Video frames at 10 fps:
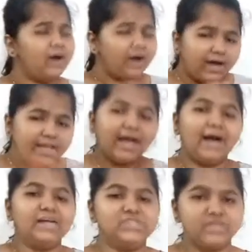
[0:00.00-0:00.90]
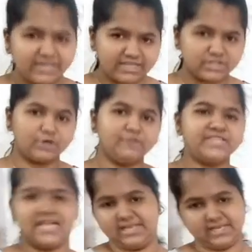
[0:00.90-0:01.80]
a larger range of
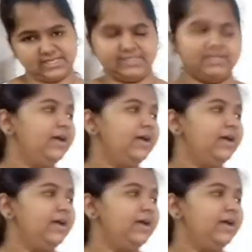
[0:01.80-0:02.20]
salinity.